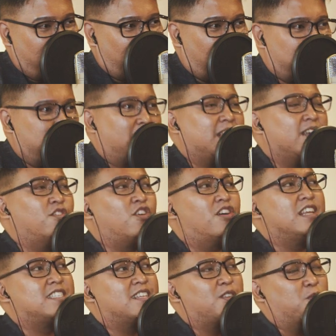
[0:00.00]
of course. But if you all
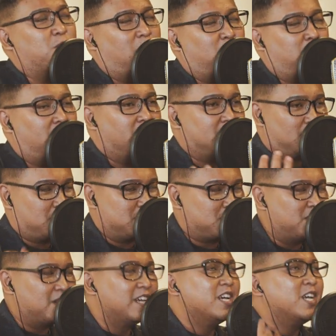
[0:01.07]
listen to our previous
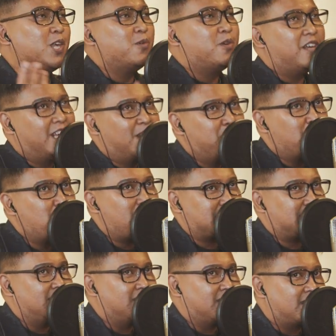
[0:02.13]
episode, you will hear me
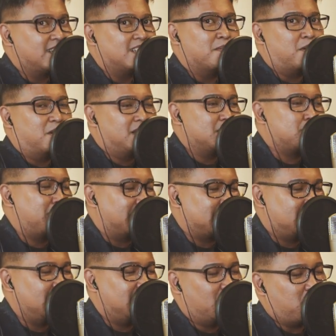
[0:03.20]
wax lyrical about this
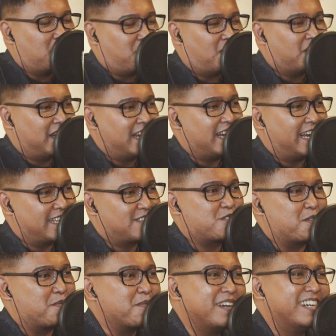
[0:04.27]
plastic that we found in an ice
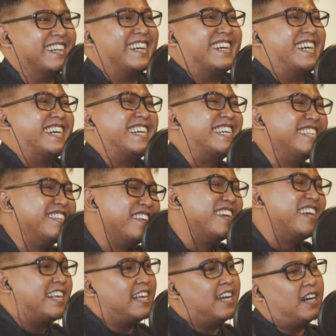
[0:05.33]
cream.
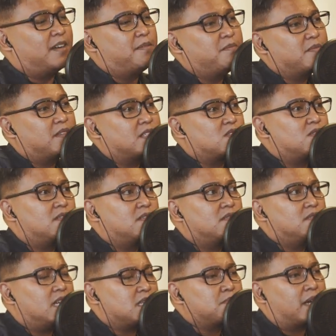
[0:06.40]
Yeah. So
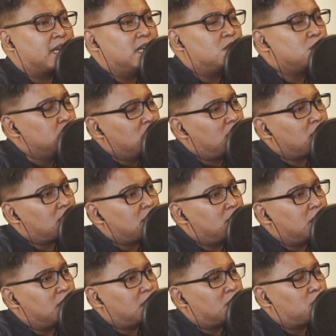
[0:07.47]
that's my issue law
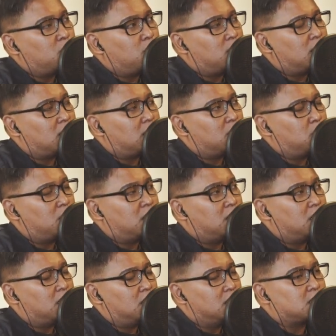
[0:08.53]
with, with, with
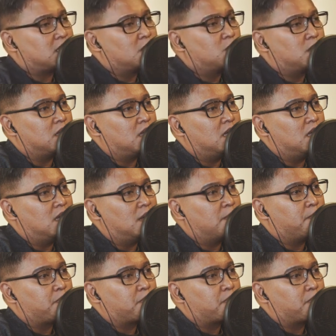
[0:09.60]
the Insta-worthy